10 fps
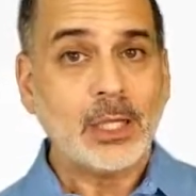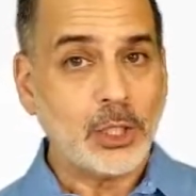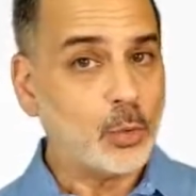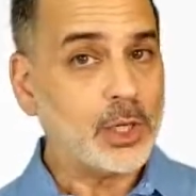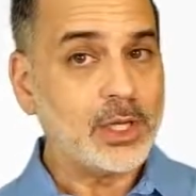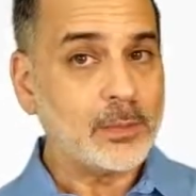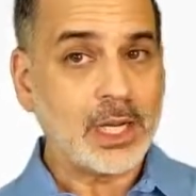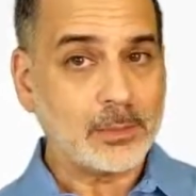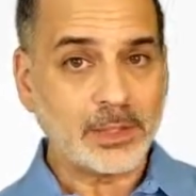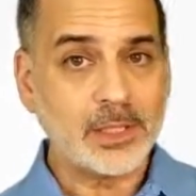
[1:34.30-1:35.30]
you wouldn't have been
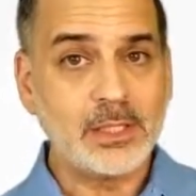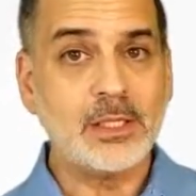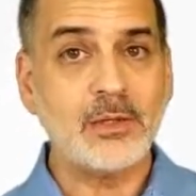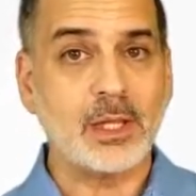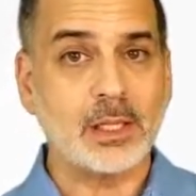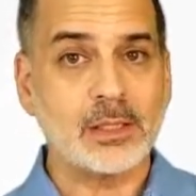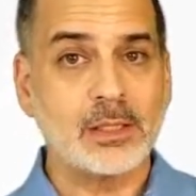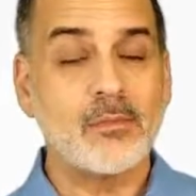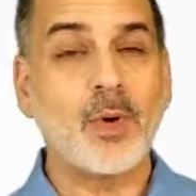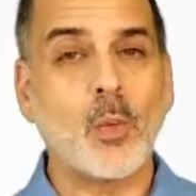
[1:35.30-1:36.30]
able to do
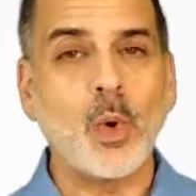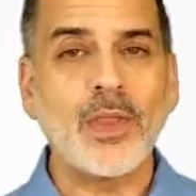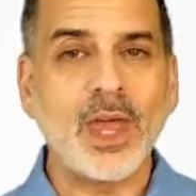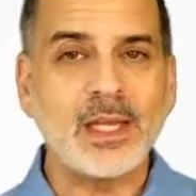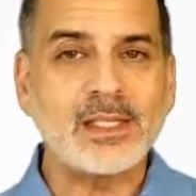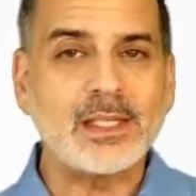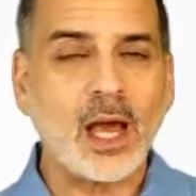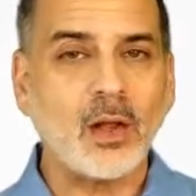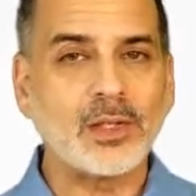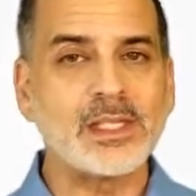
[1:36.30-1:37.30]
this. But with a
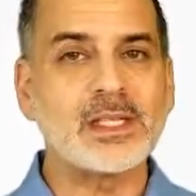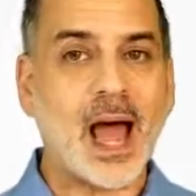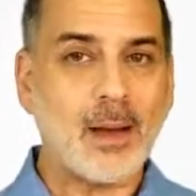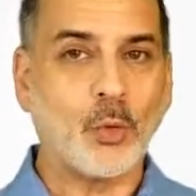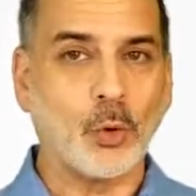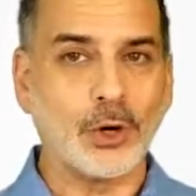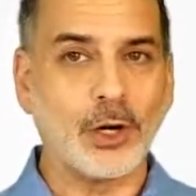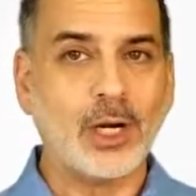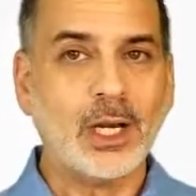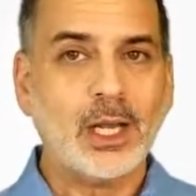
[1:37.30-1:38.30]
sell stop
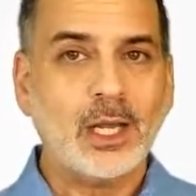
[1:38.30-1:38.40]
order,